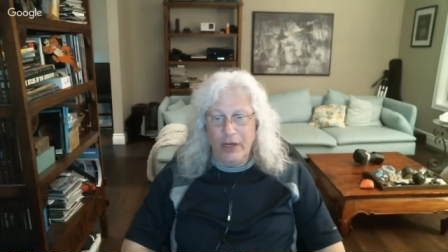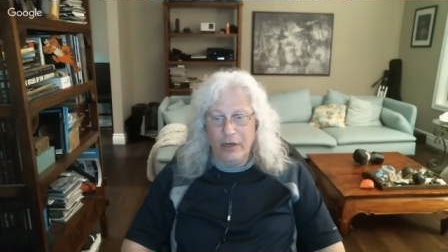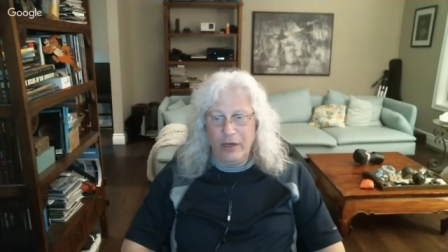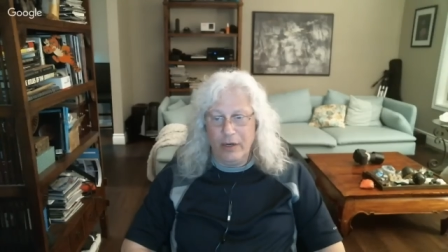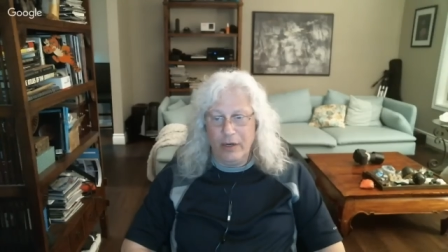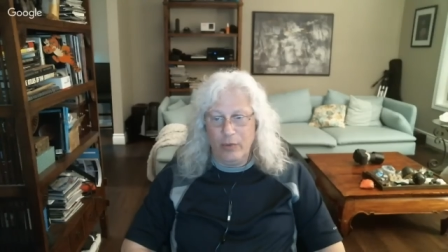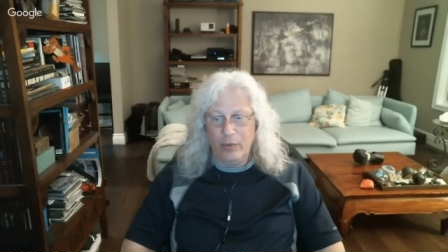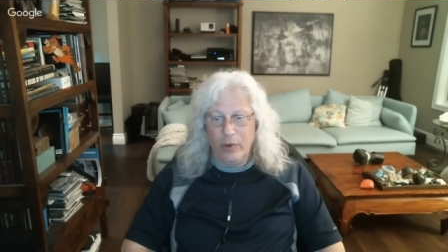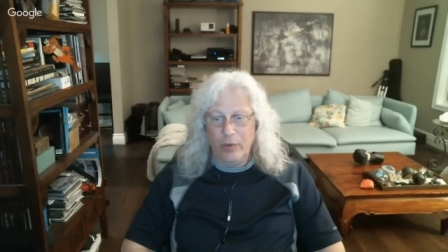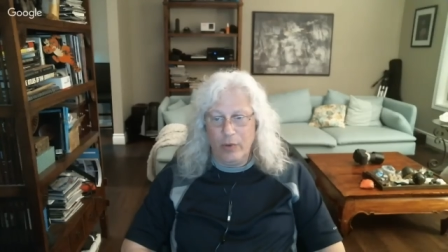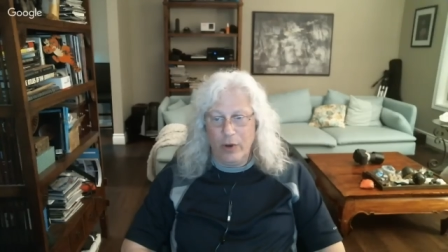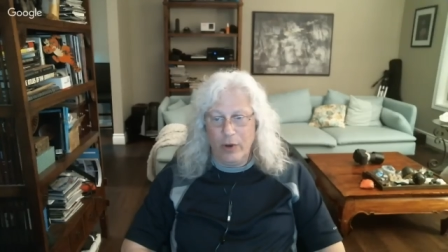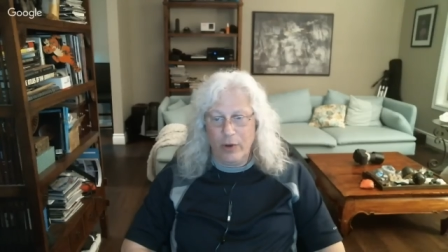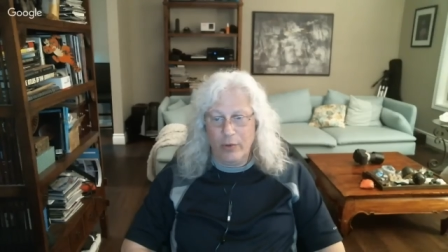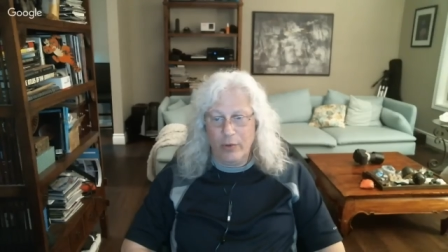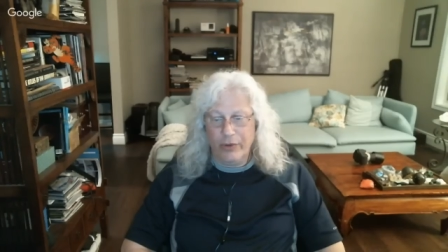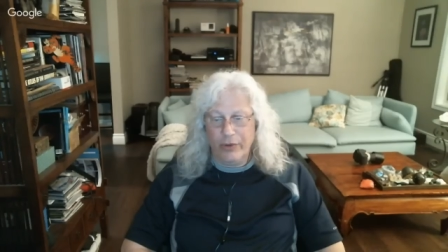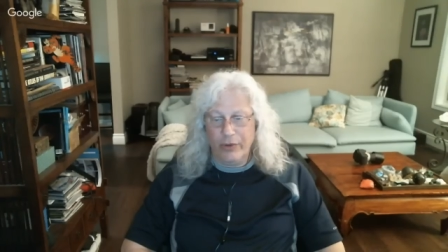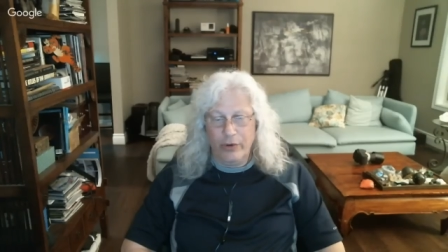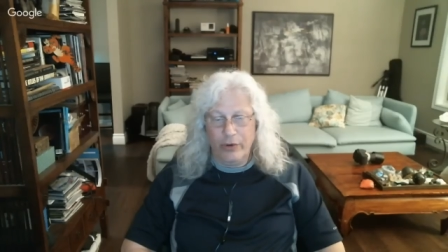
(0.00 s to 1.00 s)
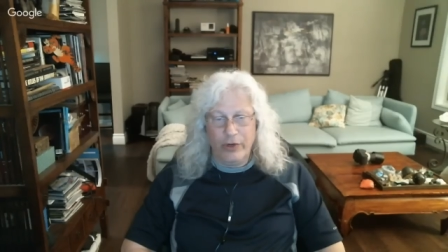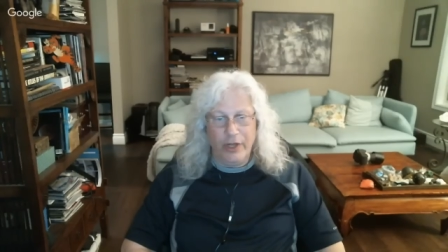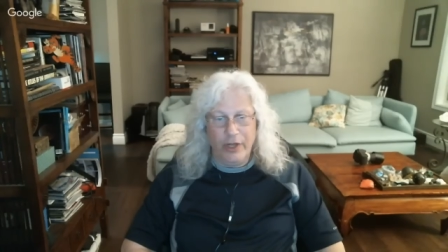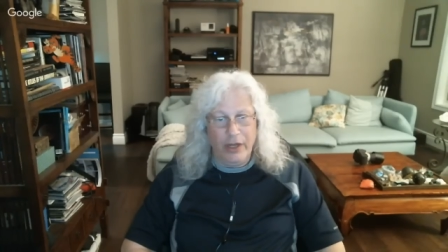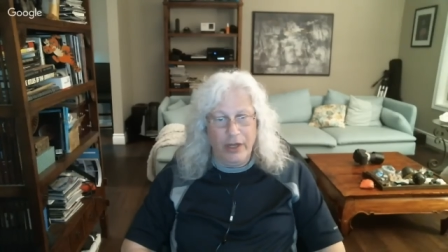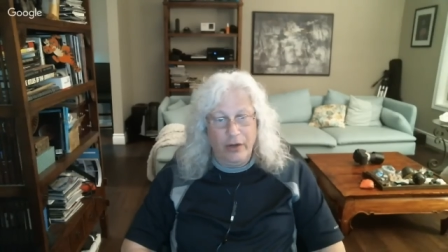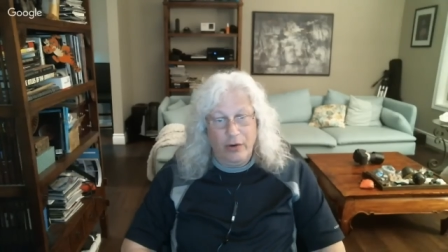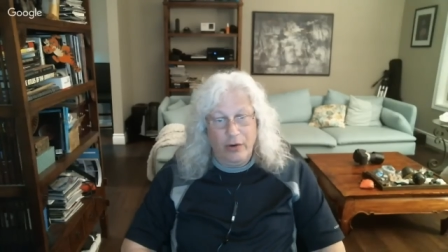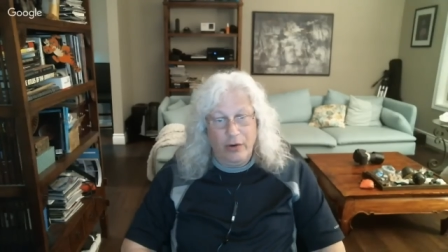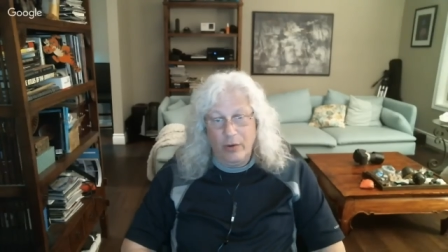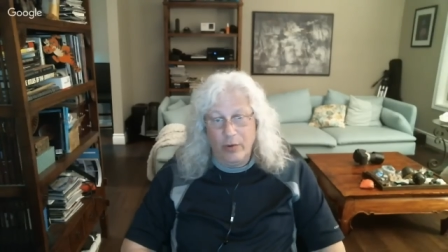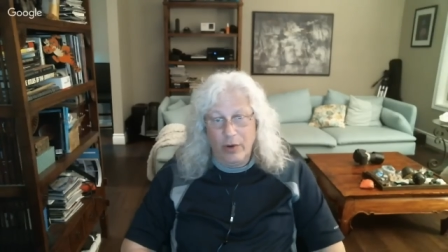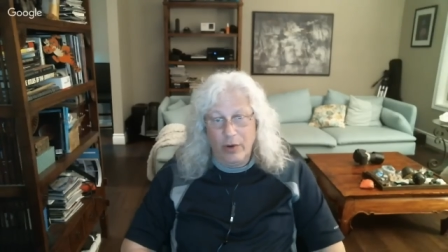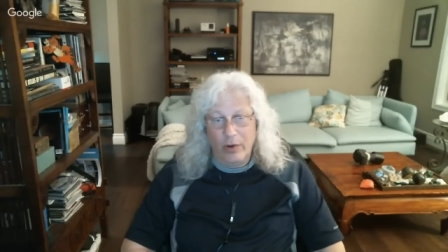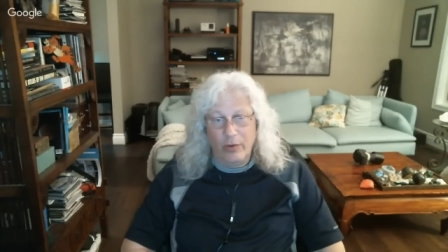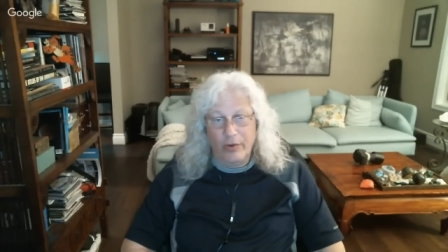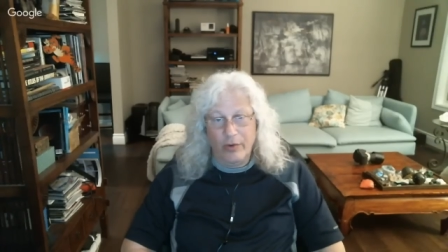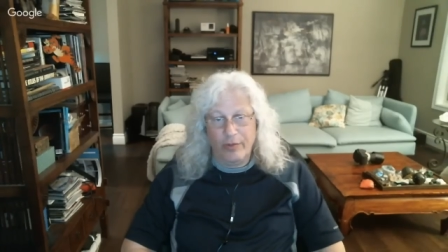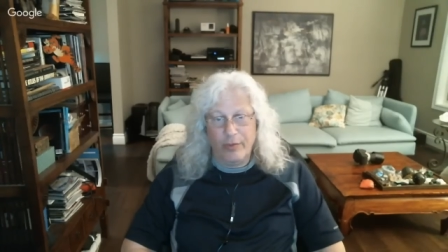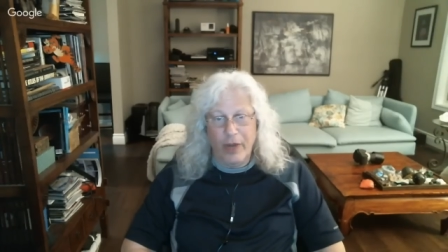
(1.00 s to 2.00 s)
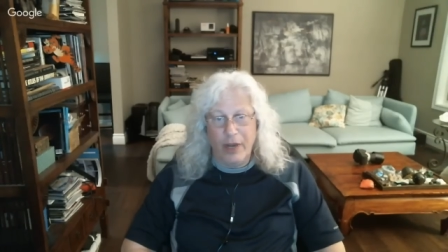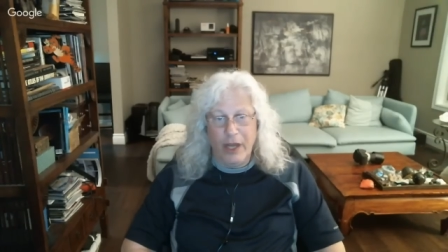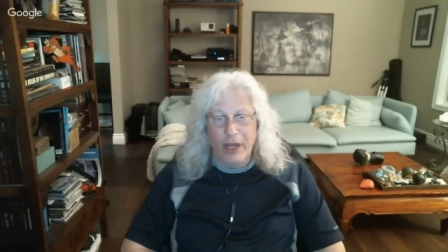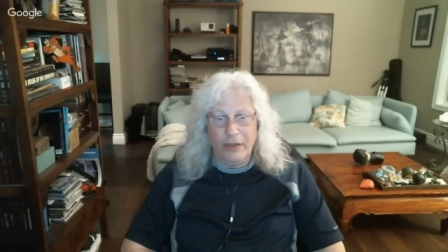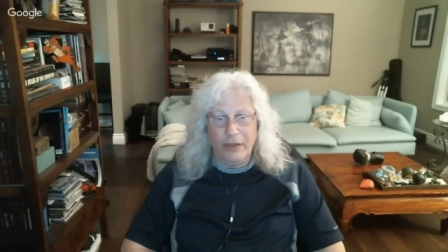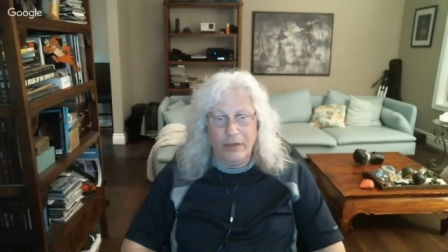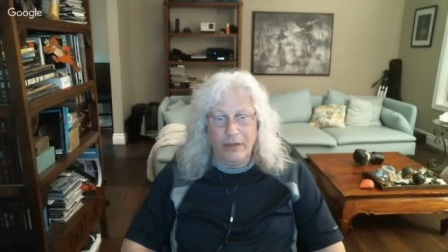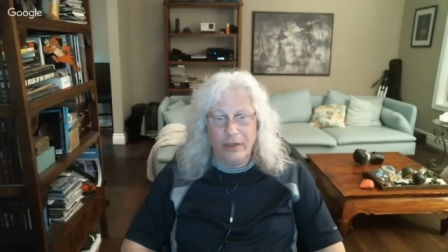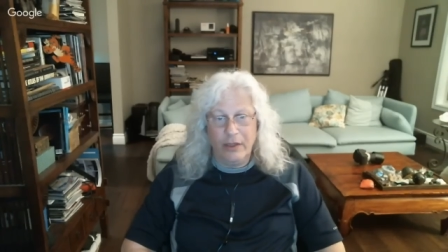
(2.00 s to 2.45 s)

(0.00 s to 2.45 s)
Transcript: and we work with your data or work with mine,